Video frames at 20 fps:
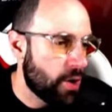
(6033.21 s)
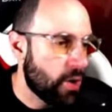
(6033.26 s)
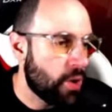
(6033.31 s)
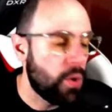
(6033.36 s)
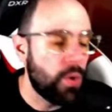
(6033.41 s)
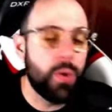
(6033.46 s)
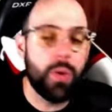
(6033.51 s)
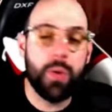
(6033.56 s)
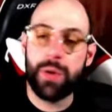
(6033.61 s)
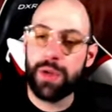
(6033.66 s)

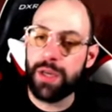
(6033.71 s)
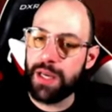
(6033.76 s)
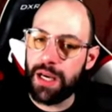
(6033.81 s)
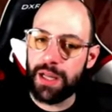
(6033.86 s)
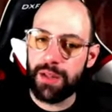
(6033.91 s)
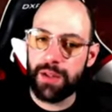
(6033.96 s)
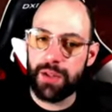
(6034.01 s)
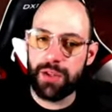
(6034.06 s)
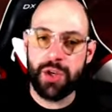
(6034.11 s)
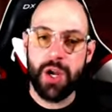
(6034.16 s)
Oh,
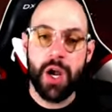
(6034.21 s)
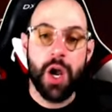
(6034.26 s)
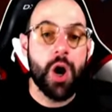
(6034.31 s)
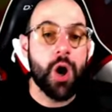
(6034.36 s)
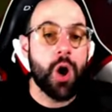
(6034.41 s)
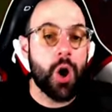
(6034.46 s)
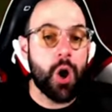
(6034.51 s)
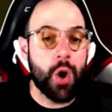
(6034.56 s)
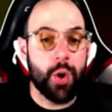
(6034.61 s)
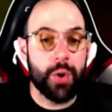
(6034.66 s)
yeah, Dungeon...
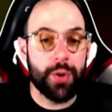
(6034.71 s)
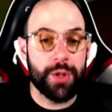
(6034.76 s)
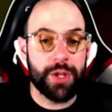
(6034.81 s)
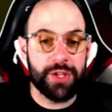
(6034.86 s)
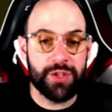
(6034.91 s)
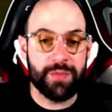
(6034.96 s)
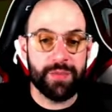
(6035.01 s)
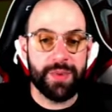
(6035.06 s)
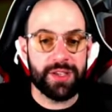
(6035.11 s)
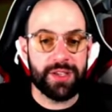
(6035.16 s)
Oh,
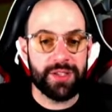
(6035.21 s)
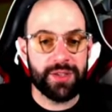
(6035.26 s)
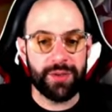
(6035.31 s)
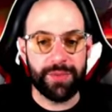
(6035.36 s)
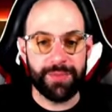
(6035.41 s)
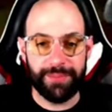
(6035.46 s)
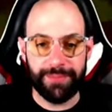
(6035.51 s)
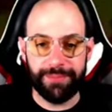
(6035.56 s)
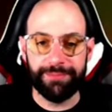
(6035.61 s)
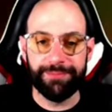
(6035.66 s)
Dungeon
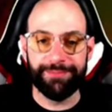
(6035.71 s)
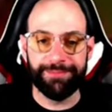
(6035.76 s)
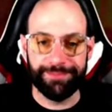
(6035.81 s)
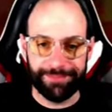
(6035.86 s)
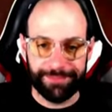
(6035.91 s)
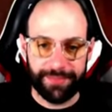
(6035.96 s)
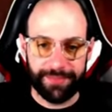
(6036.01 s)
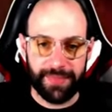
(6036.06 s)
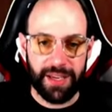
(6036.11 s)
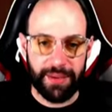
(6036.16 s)
Master. Hmm,
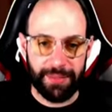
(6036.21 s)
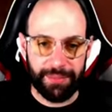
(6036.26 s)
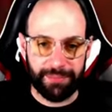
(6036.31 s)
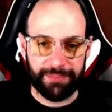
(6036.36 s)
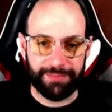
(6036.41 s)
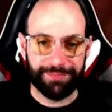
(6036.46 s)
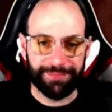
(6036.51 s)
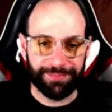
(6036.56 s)
yep.